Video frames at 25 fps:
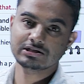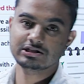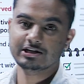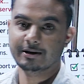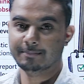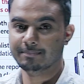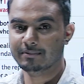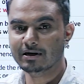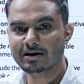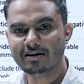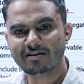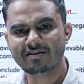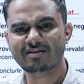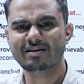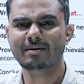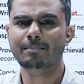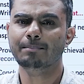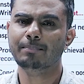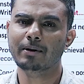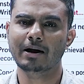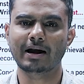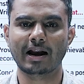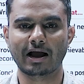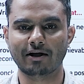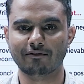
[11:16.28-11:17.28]
step. That is
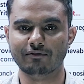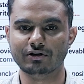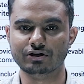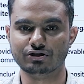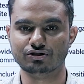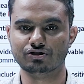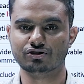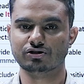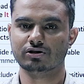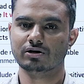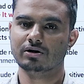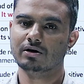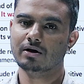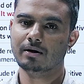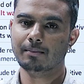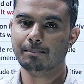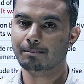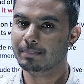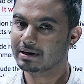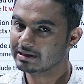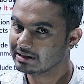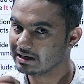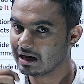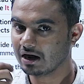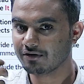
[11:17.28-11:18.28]
simple language
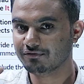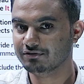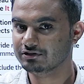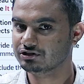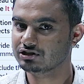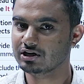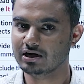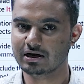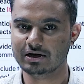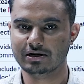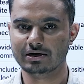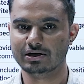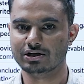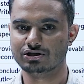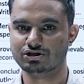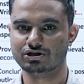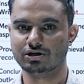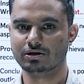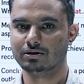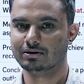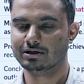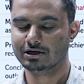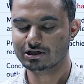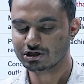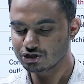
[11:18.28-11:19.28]
but official in
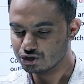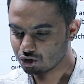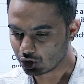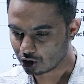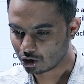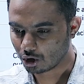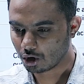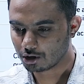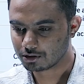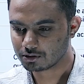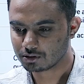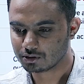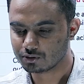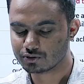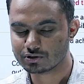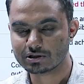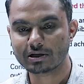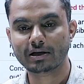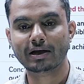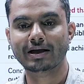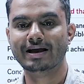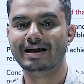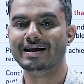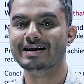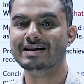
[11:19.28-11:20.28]
nature. That is, you are not
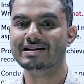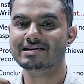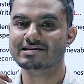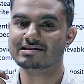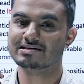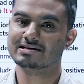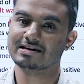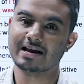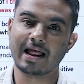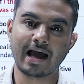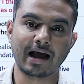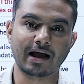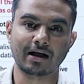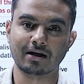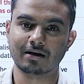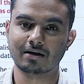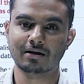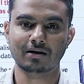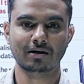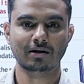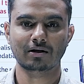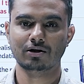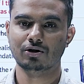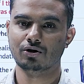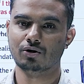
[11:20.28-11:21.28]
using any slang.
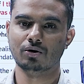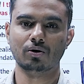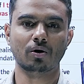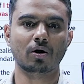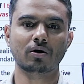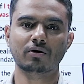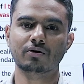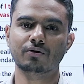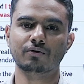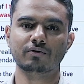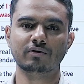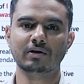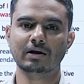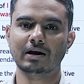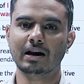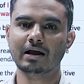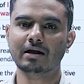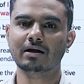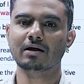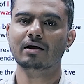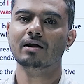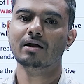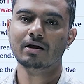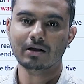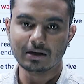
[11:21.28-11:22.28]
You're not using
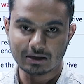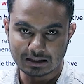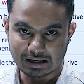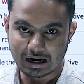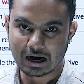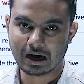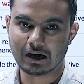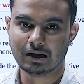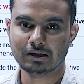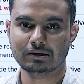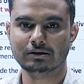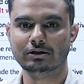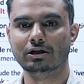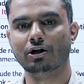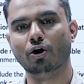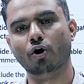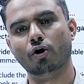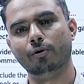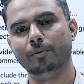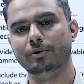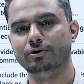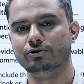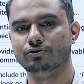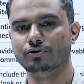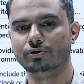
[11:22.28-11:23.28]
like, yeah, the
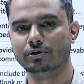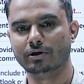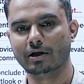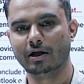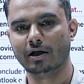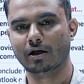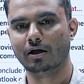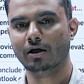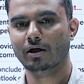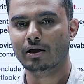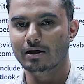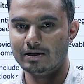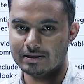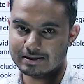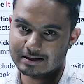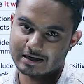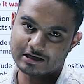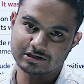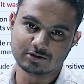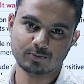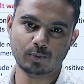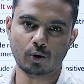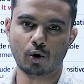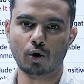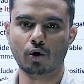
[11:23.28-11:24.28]
government should take,
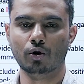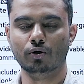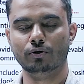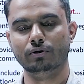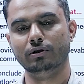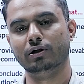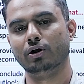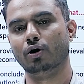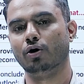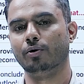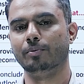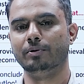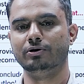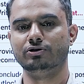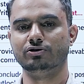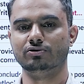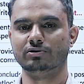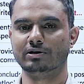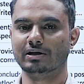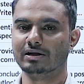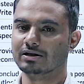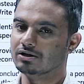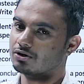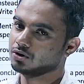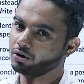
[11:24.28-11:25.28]
yes bro, the government
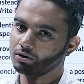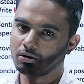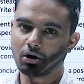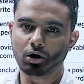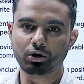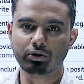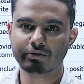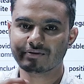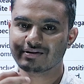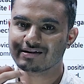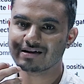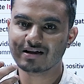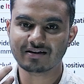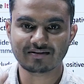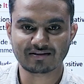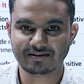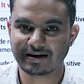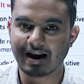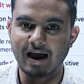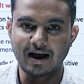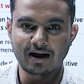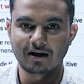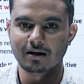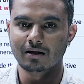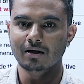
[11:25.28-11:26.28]
should take. You are not using a
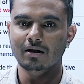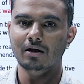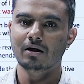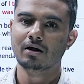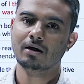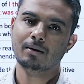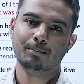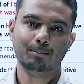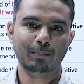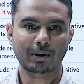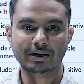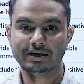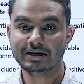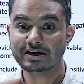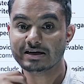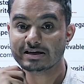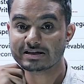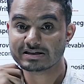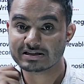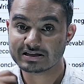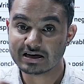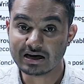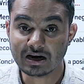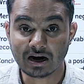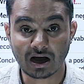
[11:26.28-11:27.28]
slang, but it
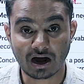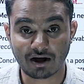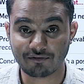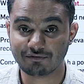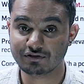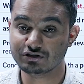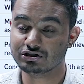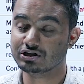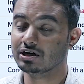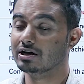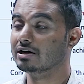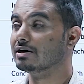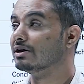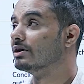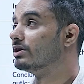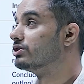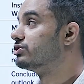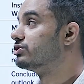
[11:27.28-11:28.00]
is still official in